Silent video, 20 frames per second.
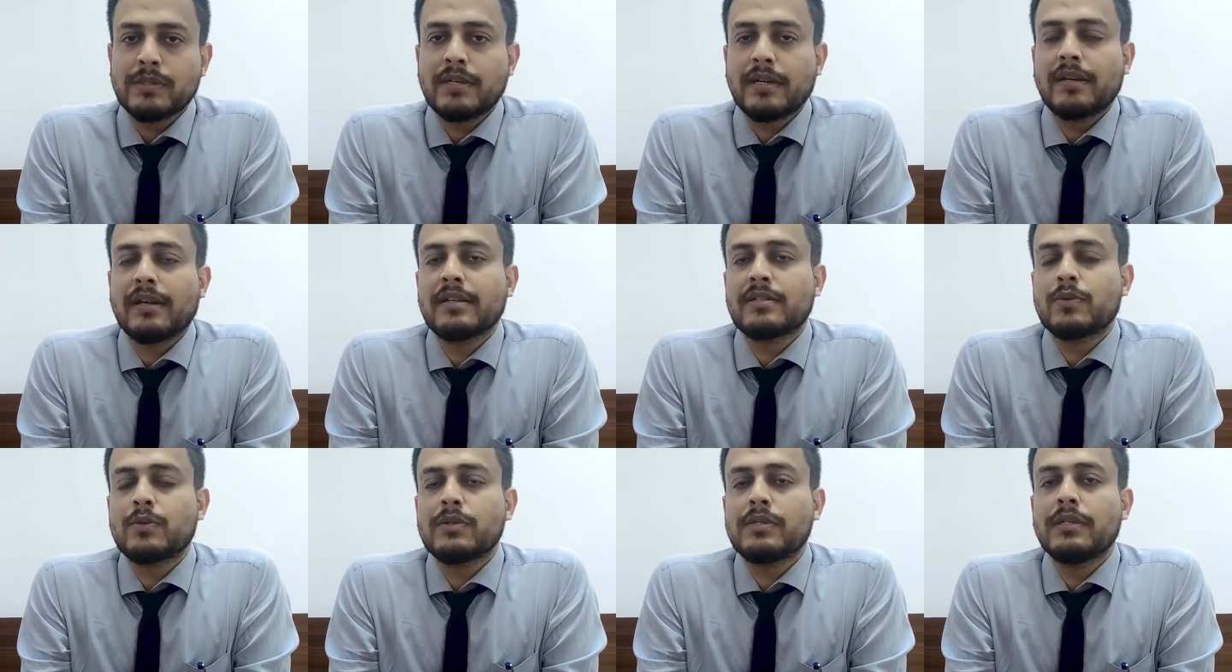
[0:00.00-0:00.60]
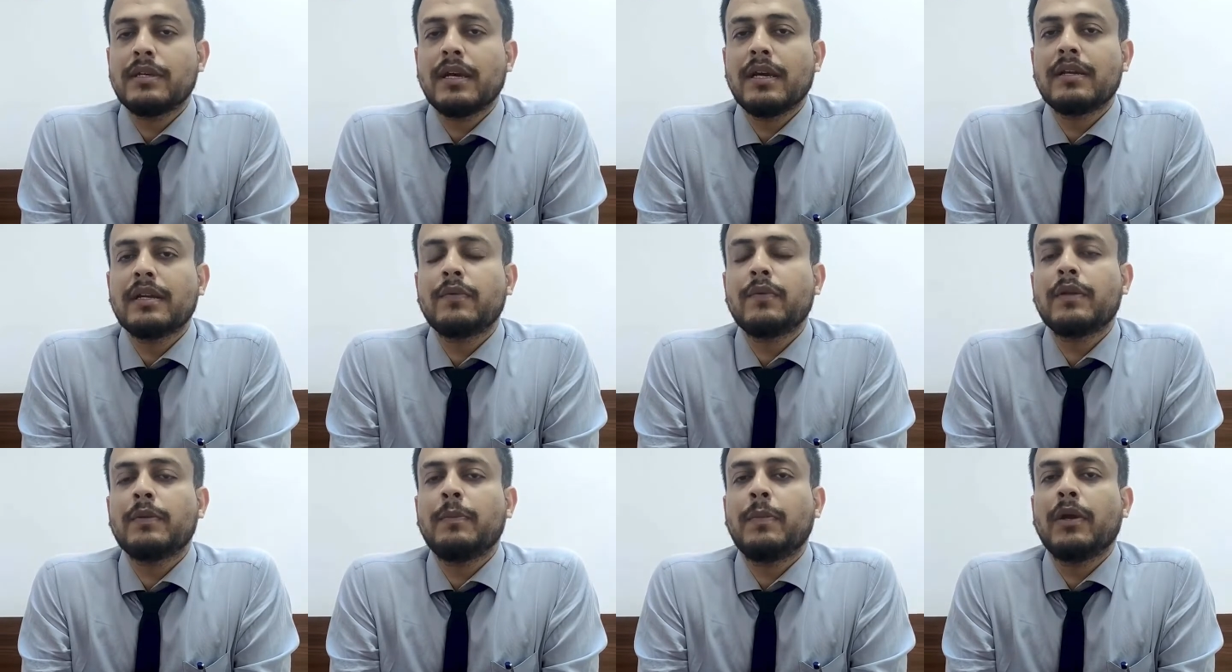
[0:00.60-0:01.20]
that are associated
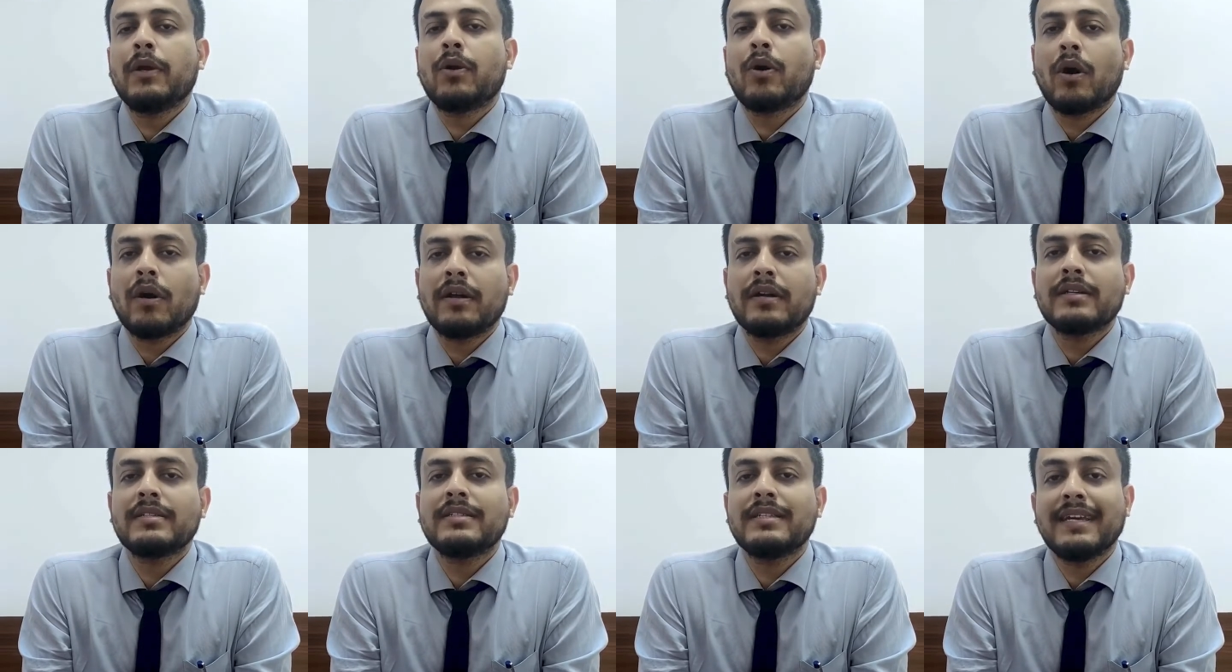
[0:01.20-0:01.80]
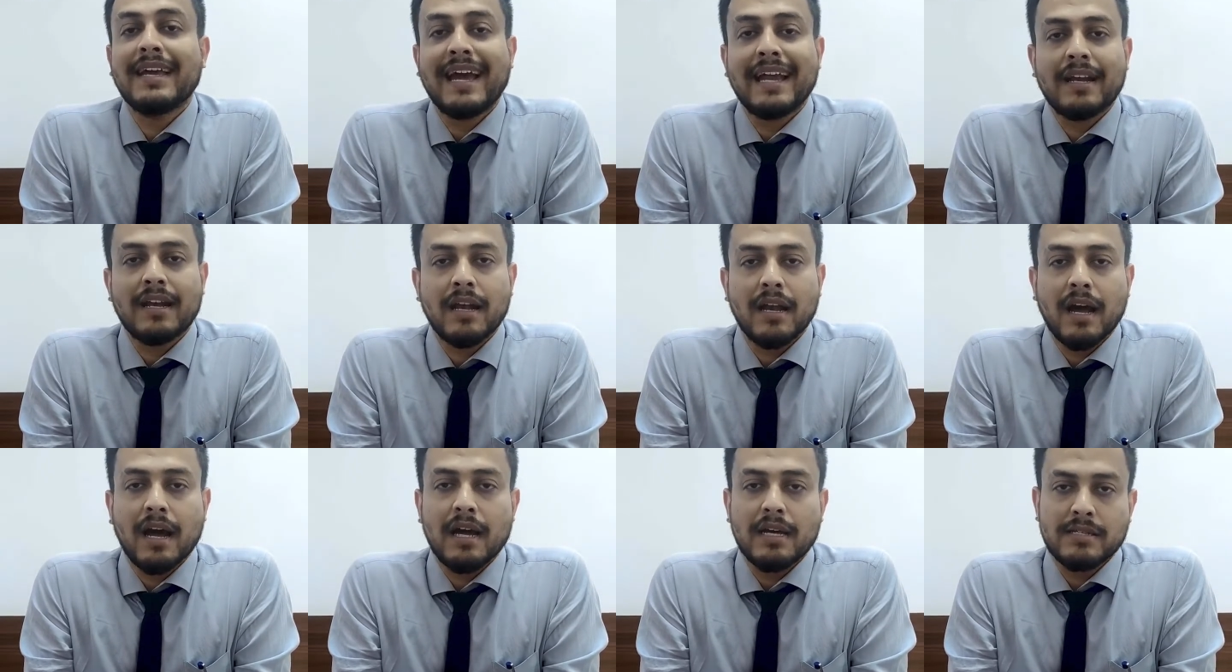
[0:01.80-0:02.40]
with bureaucracy at
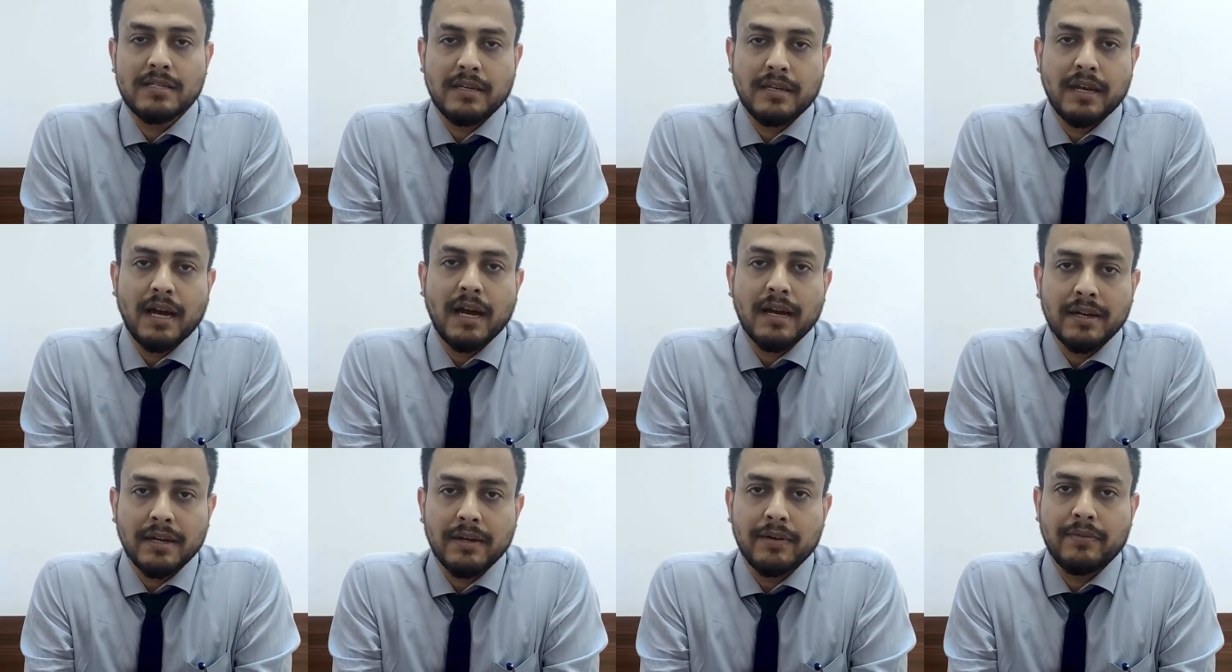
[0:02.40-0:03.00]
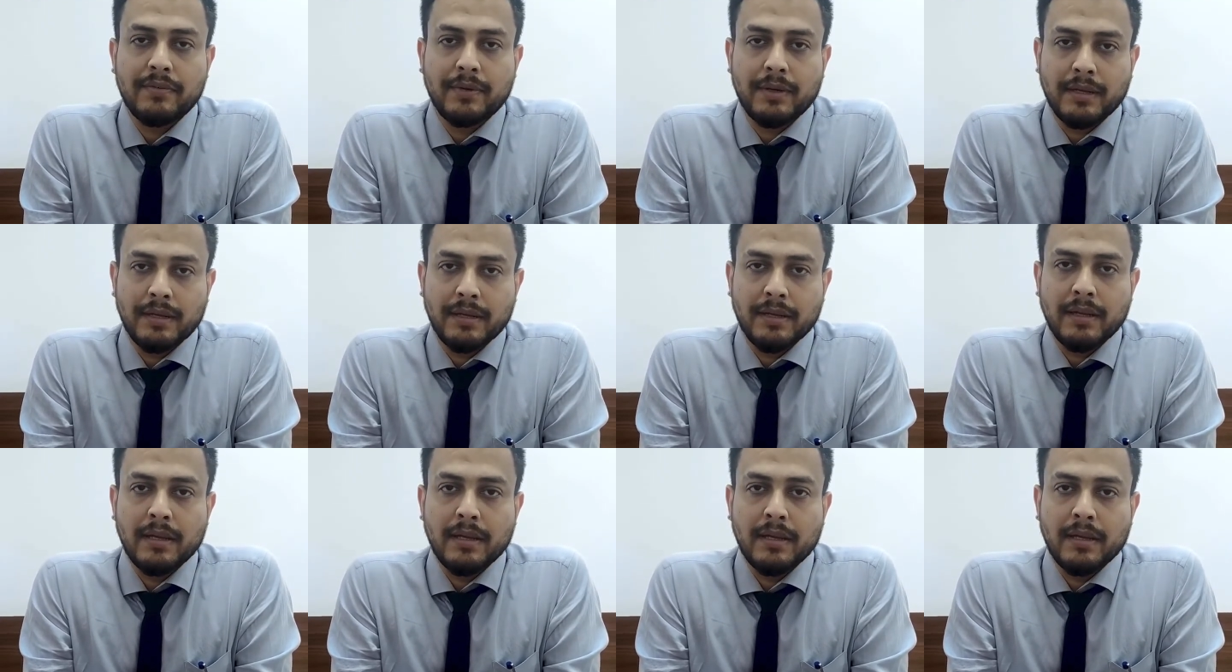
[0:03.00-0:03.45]
large in our country.